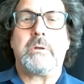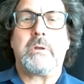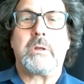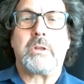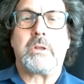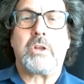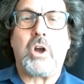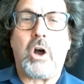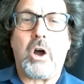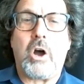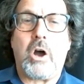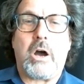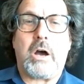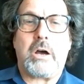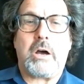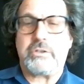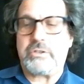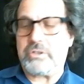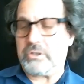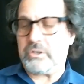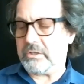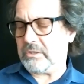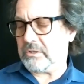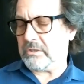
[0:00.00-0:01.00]

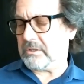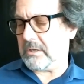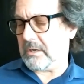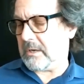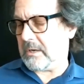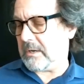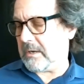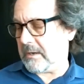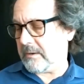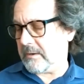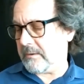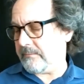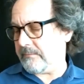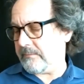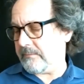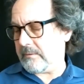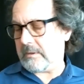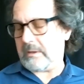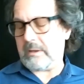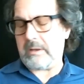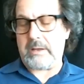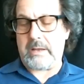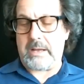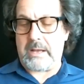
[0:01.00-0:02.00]
causes of
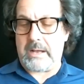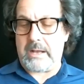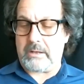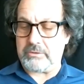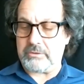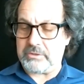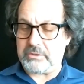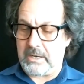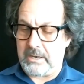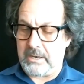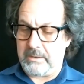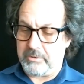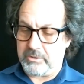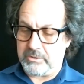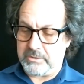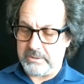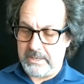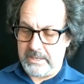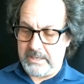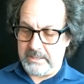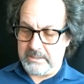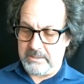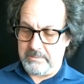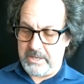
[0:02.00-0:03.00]
Alzheimer's
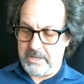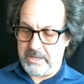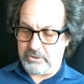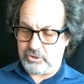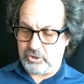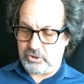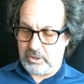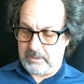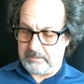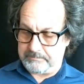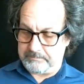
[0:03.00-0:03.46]
and dementia.